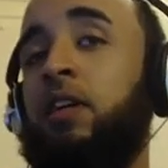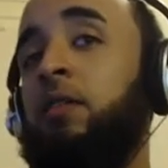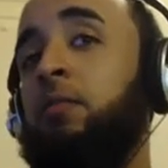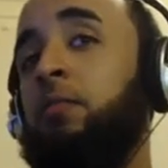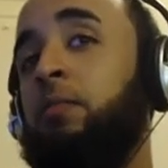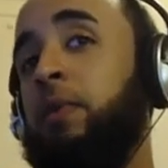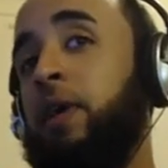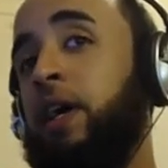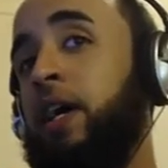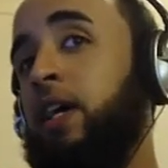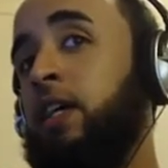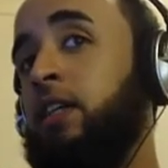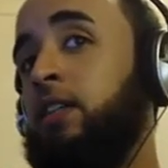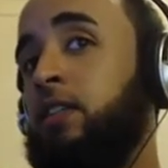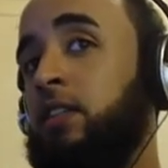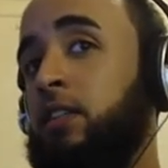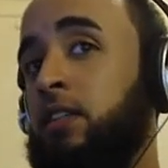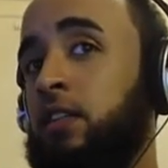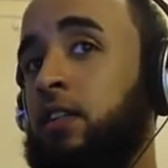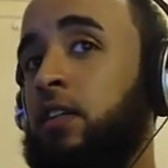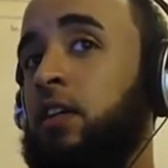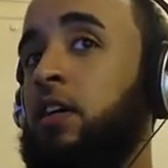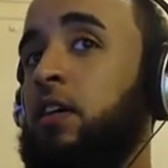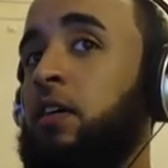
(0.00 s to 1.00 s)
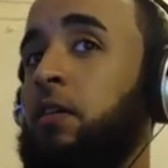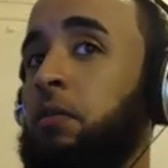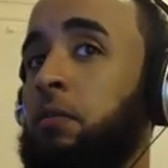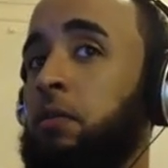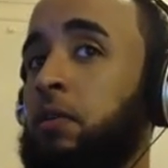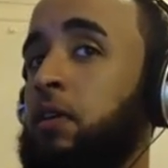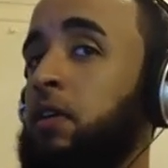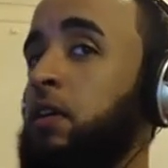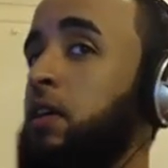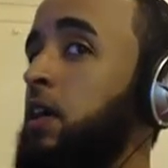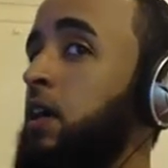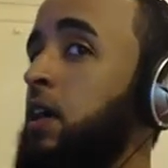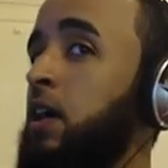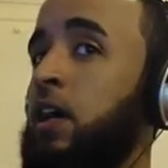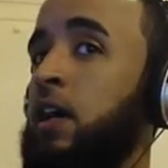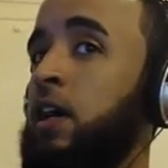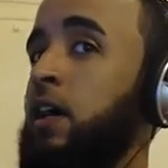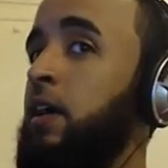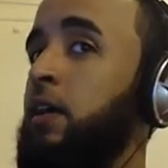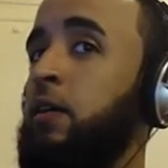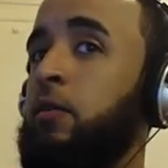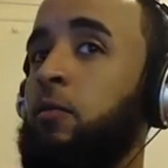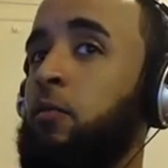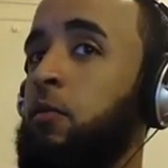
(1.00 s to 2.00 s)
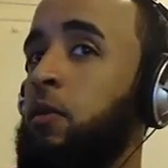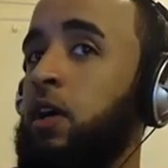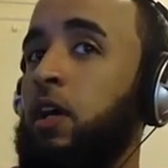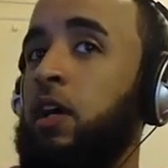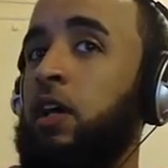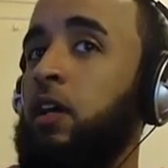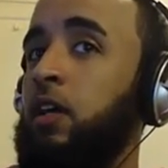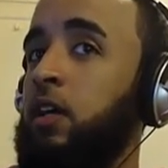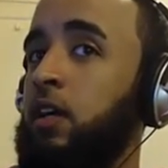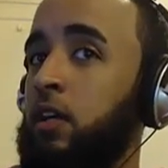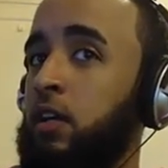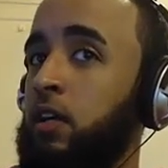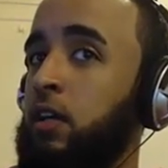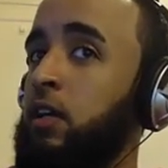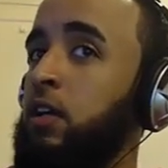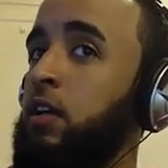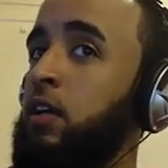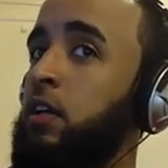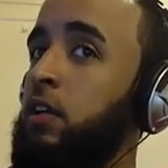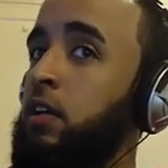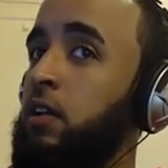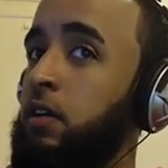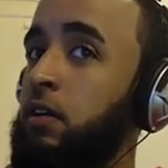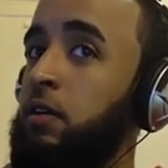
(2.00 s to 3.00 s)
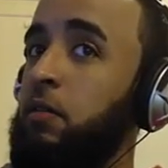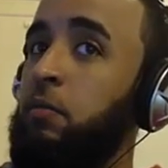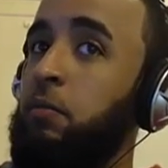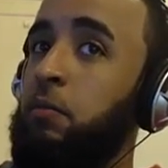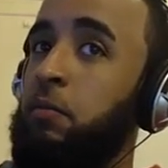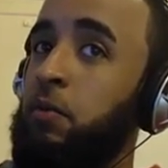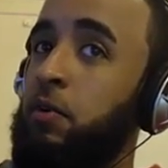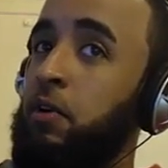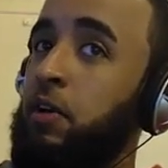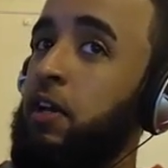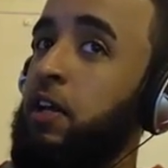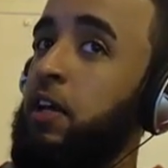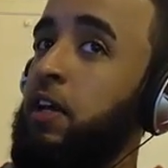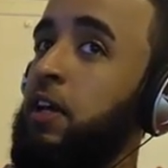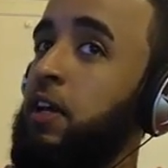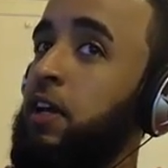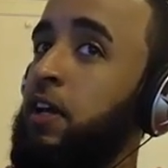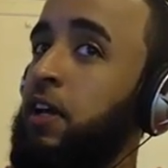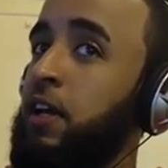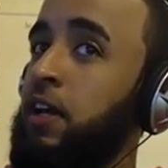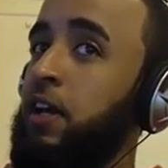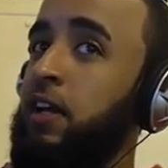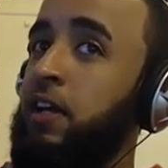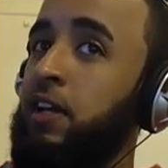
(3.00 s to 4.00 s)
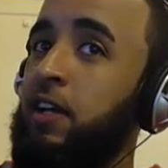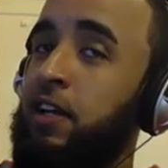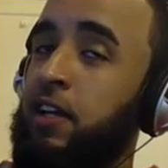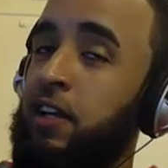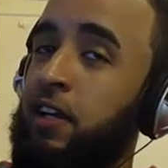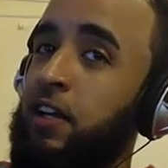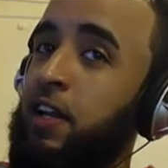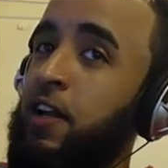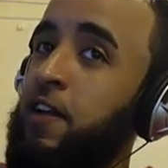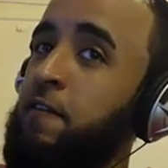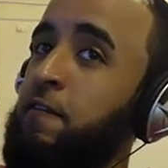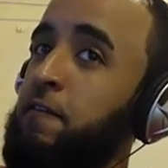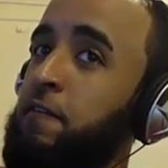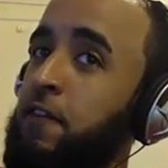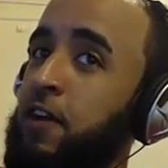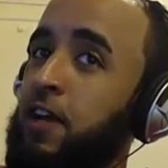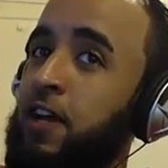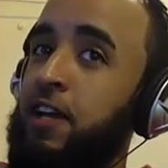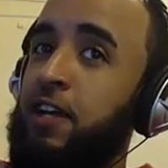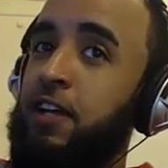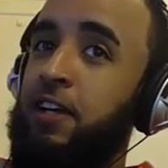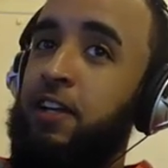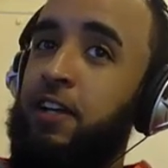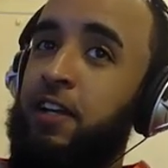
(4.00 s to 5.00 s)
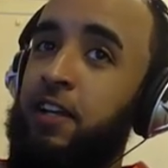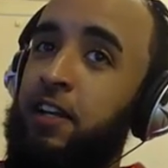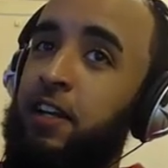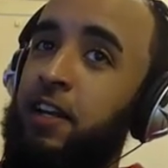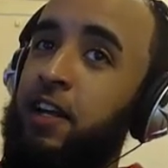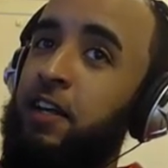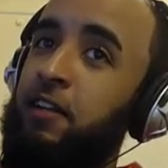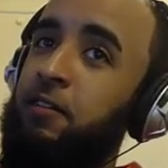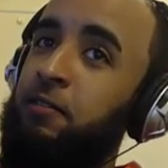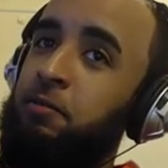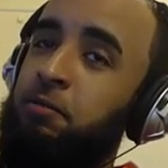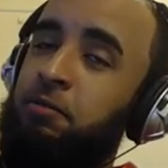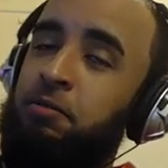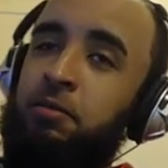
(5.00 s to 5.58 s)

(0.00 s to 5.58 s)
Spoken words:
Impatient, I ain't waiting. So they hate and they fake and they.